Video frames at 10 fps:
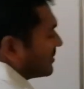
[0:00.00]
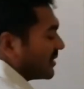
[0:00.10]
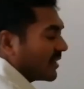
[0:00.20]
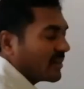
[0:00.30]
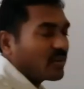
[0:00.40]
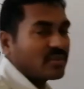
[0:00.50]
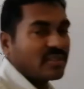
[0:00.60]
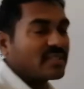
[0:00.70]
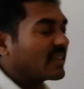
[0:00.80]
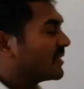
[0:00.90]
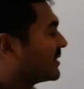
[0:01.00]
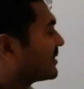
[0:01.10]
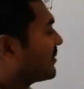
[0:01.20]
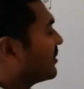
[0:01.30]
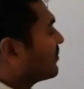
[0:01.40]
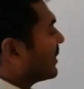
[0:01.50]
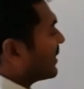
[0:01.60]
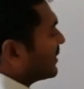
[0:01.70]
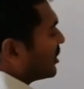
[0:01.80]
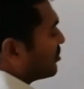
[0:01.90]
3 hydrogens and it is having
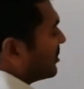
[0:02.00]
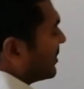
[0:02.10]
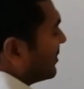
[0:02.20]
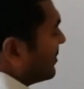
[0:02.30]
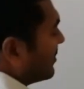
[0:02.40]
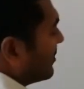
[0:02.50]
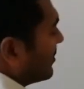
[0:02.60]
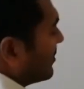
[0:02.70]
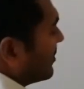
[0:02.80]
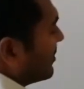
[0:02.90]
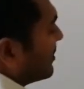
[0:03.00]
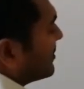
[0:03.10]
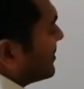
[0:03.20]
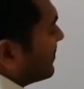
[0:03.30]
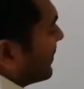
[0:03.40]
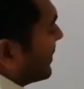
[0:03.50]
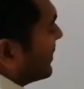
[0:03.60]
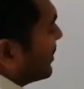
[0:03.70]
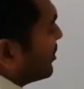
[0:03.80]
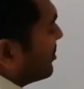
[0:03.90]
vacant orbital. This
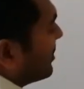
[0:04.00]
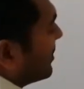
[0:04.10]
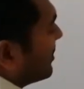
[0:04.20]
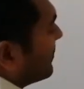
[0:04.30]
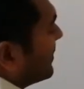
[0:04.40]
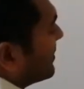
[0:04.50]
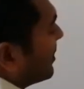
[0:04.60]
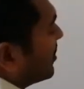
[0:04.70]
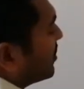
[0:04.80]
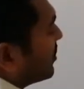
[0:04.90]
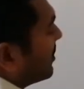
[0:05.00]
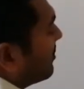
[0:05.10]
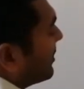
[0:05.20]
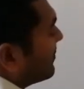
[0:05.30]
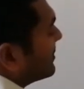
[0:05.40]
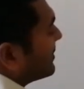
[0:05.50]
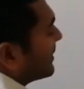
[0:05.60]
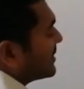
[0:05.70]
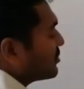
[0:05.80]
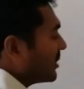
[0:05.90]
vacant orbital, if it is allowed to combine with
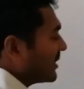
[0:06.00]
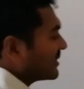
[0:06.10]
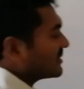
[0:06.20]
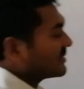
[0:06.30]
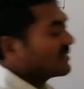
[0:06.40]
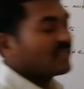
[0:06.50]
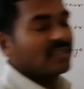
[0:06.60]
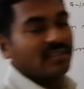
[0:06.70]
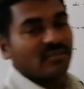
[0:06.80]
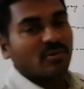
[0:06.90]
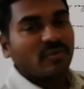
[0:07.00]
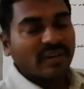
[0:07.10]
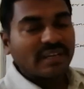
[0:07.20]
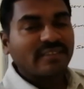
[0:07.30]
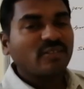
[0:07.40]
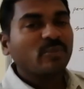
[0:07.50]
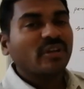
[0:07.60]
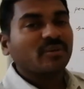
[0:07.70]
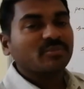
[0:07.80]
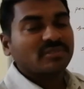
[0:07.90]
the H-, overall it will
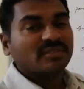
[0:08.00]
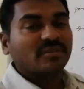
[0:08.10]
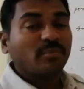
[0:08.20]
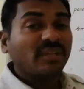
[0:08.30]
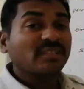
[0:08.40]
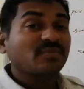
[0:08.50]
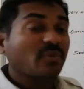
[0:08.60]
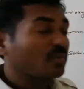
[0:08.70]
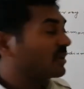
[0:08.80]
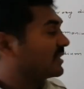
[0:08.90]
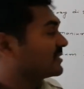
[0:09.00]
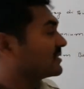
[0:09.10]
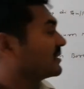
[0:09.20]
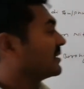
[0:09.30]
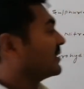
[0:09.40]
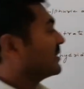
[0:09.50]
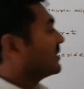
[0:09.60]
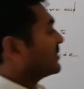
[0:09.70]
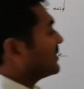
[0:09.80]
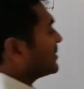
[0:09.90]
becomes BH4-.
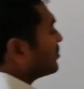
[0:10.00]
This